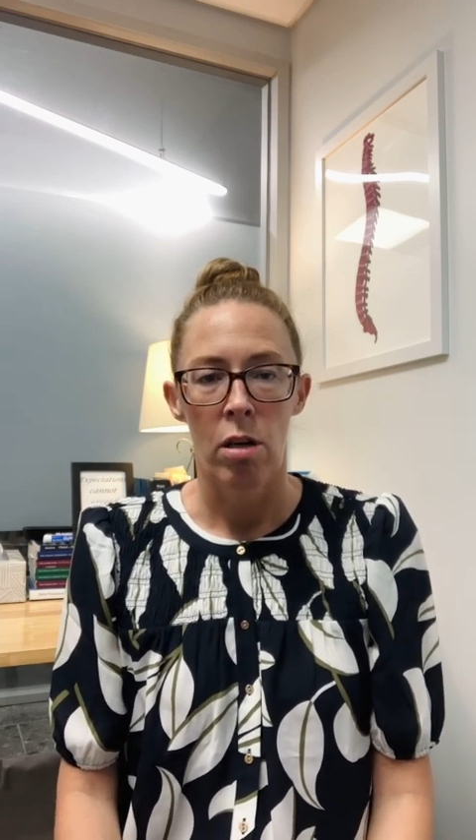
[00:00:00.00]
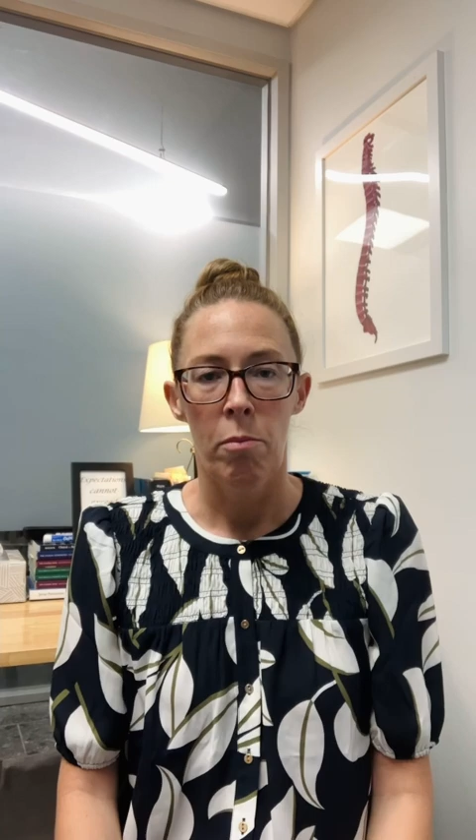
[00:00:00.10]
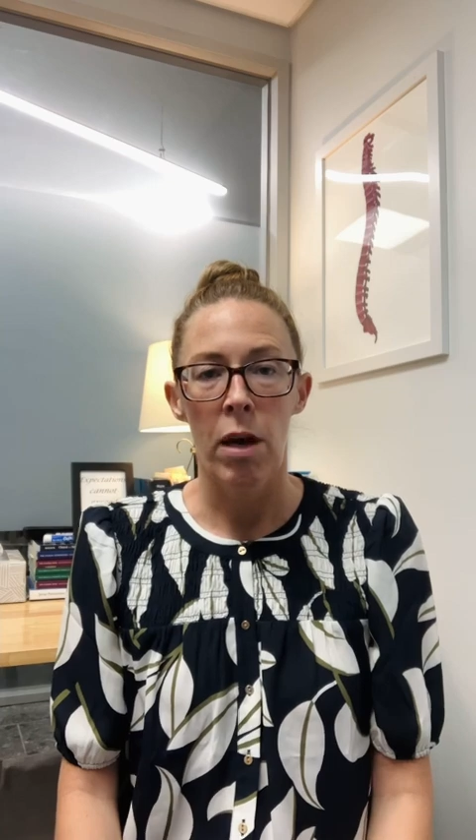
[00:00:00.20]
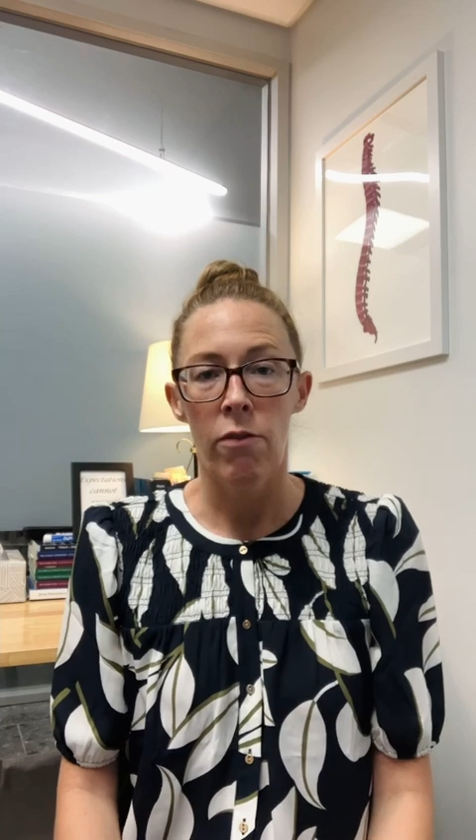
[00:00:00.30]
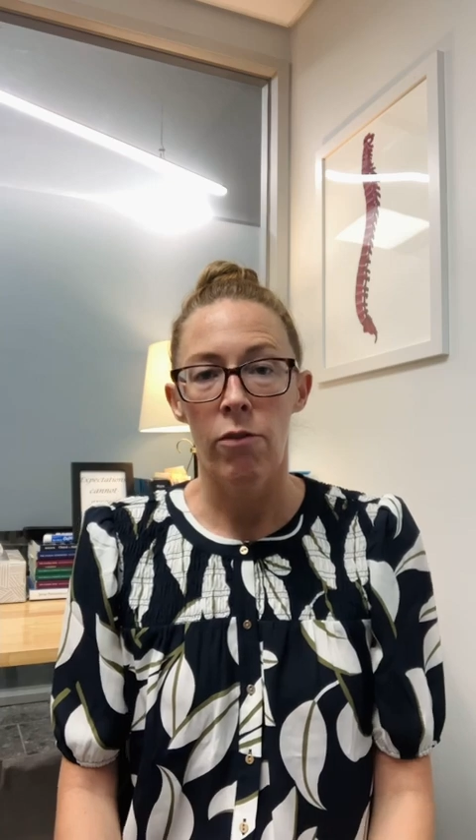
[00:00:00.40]

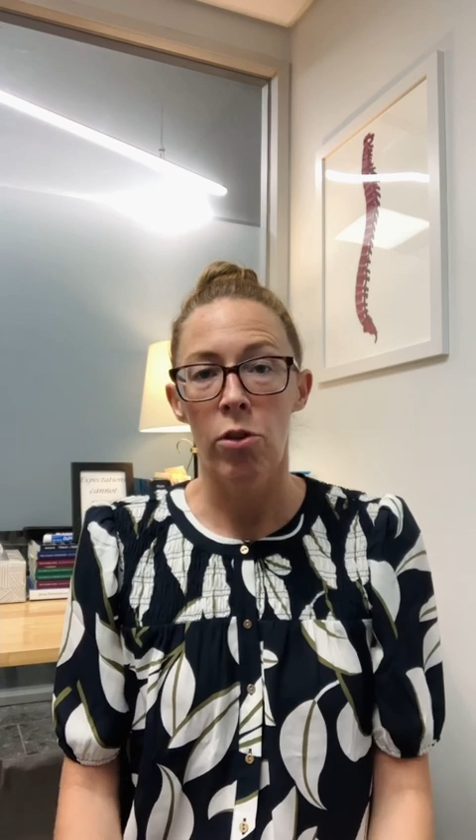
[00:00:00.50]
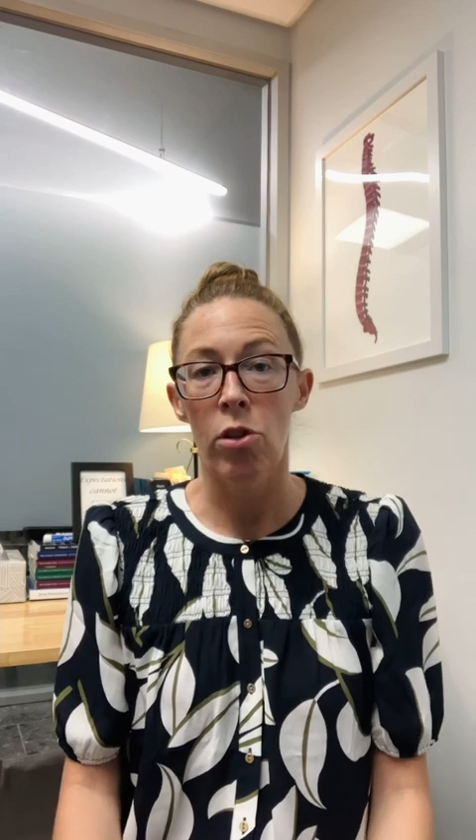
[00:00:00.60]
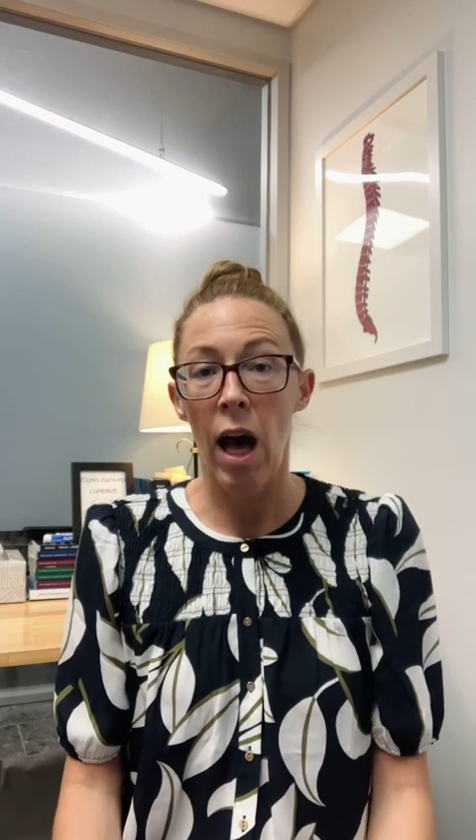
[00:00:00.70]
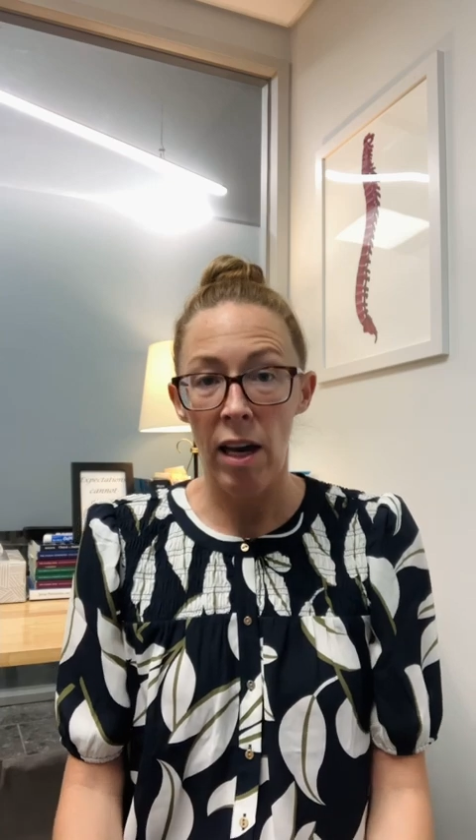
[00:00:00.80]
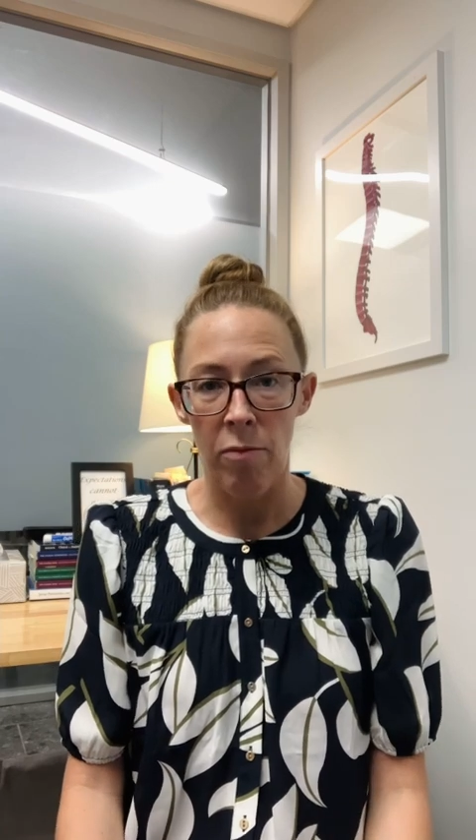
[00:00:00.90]
But for a
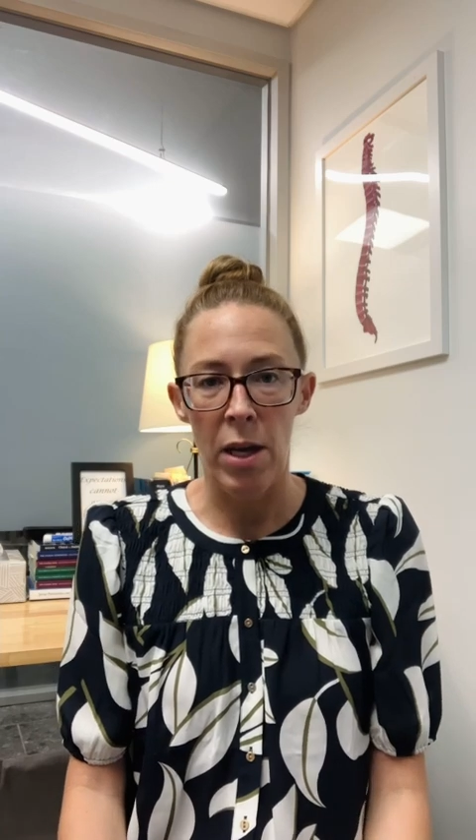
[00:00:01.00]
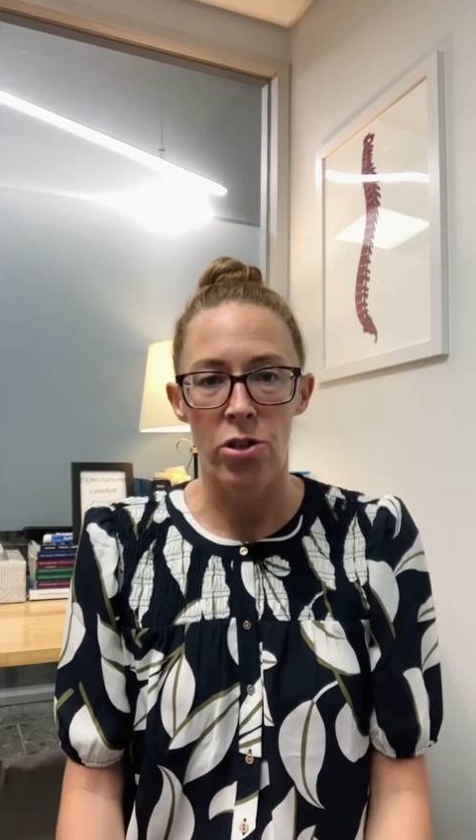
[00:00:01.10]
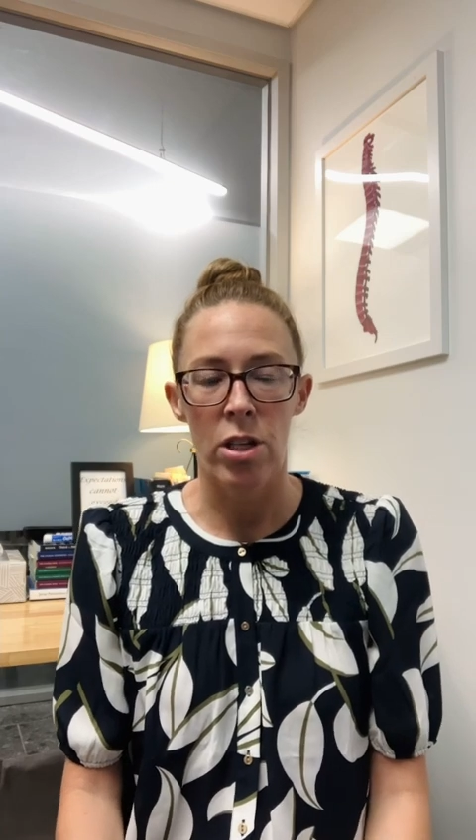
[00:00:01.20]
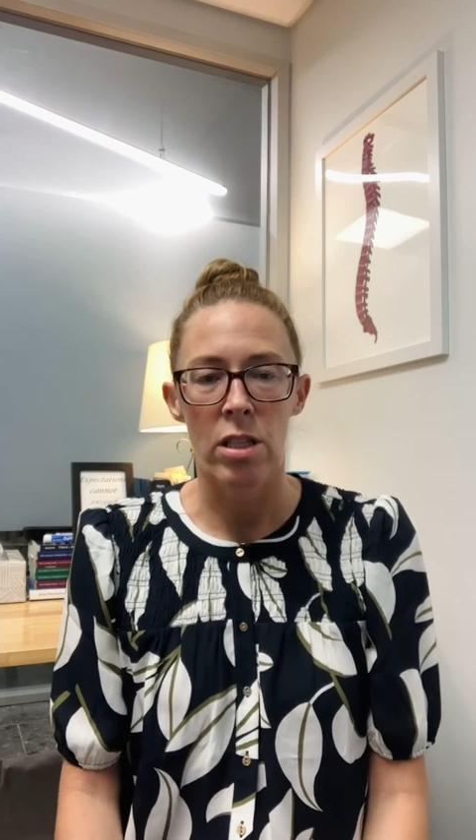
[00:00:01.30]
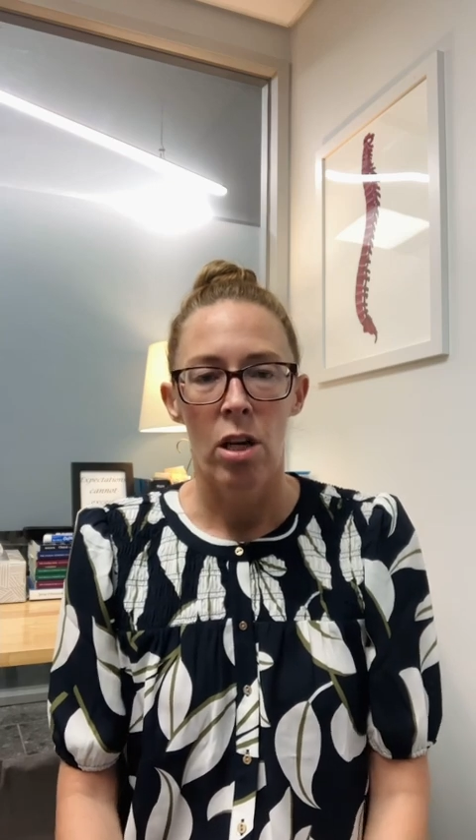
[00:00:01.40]
lot of
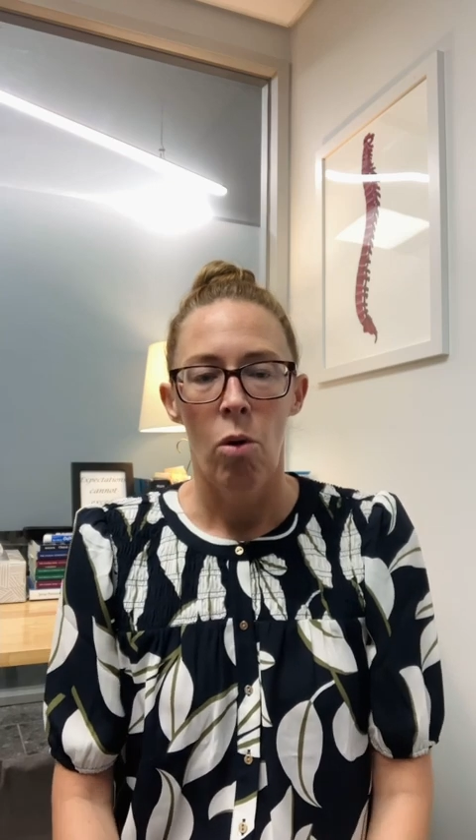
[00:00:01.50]
patients,